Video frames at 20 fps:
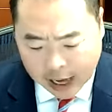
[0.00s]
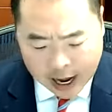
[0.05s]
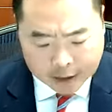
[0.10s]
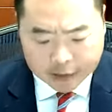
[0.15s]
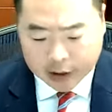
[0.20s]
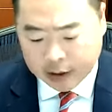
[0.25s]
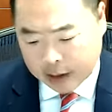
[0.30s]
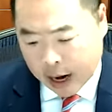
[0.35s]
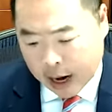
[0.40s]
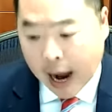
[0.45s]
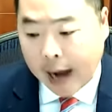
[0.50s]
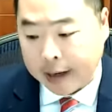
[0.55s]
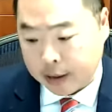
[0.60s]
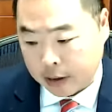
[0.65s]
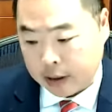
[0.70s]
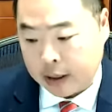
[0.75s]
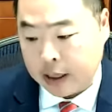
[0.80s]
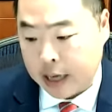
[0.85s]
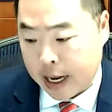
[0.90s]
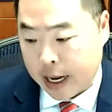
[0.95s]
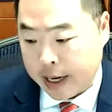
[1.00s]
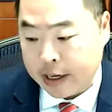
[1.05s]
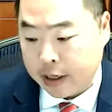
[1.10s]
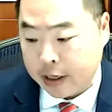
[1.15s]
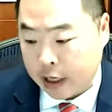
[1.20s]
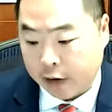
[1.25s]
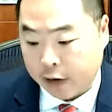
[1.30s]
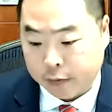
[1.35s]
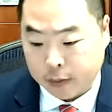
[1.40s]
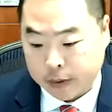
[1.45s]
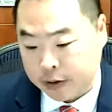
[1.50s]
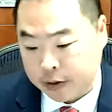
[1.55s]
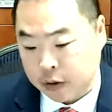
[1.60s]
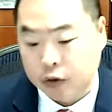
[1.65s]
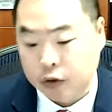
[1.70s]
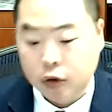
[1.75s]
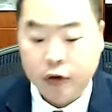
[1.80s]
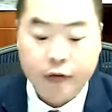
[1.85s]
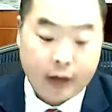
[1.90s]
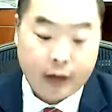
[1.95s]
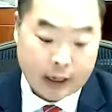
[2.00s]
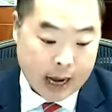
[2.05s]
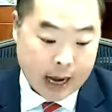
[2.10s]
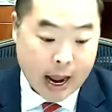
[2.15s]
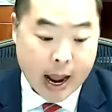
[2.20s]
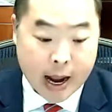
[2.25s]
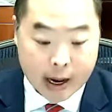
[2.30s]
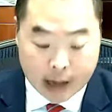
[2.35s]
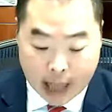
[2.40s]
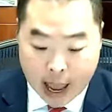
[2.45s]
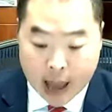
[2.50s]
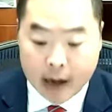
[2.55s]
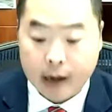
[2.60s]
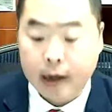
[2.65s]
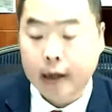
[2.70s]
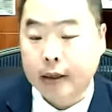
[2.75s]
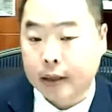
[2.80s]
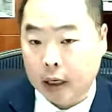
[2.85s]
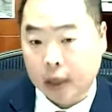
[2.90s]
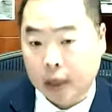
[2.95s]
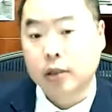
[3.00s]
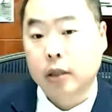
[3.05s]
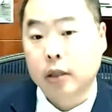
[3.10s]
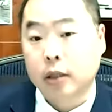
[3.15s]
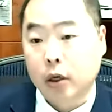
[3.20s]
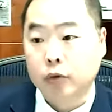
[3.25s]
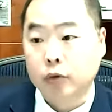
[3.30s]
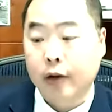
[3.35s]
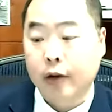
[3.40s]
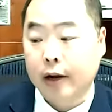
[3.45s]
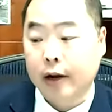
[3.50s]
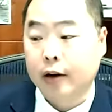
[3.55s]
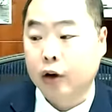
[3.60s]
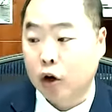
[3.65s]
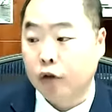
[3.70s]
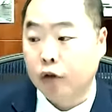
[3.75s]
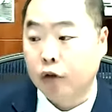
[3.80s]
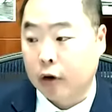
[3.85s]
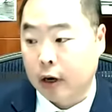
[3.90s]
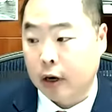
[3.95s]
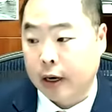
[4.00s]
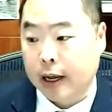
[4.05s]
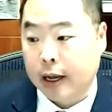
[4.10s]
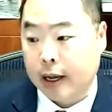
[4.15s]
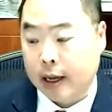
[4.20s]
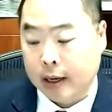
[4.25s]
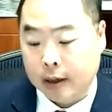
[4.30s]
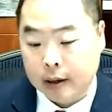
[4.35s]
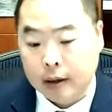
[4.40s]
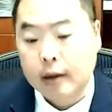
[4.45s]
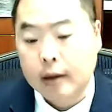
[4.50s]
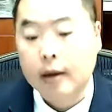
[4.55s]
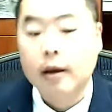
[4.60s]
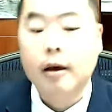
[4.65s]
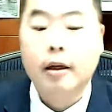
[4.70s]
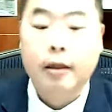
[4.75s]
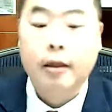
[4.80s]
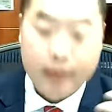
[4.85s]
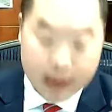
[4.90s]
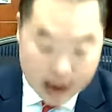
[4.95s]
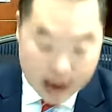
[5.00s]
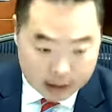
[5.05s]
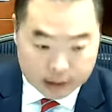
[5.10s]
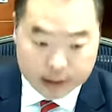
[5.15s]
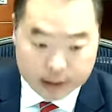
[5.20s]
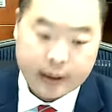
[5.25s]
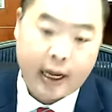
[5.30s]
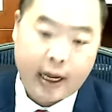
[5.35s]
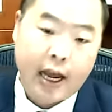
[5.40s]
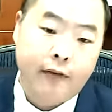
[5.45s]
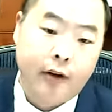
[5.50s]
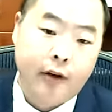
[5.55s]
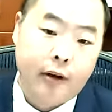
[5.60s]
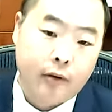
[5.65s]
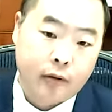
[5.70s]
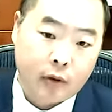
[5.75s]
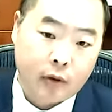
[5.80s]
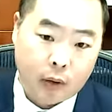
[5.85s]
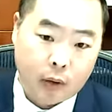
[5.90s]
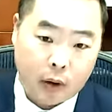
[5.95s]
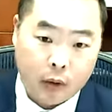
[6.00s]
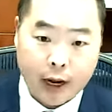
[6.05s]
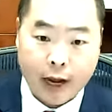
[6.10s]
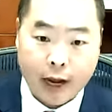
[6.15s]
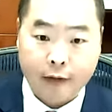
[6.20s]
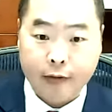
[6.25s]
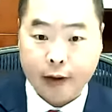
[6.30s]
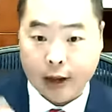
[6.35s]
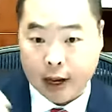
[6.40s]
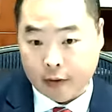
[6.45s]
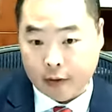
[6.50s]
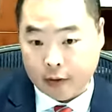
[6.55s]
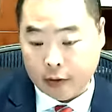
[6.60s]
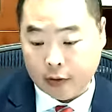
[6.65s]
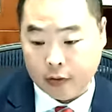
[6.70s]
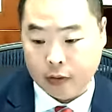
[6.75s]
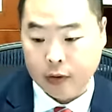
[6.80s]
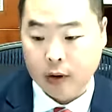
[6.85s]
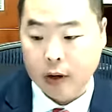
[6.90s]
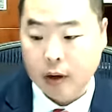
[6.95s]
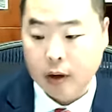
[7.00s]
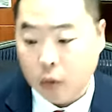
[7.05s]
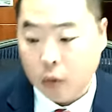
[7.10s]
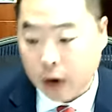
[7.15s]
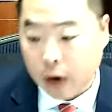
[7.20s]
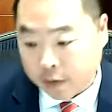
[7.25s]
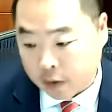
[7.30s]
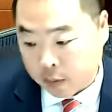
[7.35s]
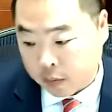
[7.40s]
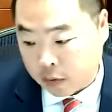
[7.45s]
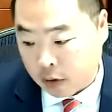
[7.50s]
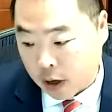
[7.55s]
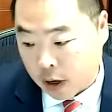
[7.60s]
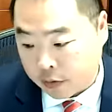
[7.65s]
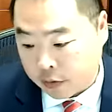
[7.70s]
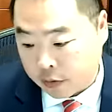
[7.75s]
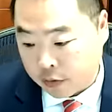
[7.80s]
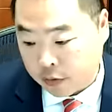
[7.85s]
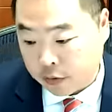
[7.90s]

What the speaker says: it tied to the Canadian government. So if Canada does close Vancouver again, then let's have it so we don't have to have this waiver process,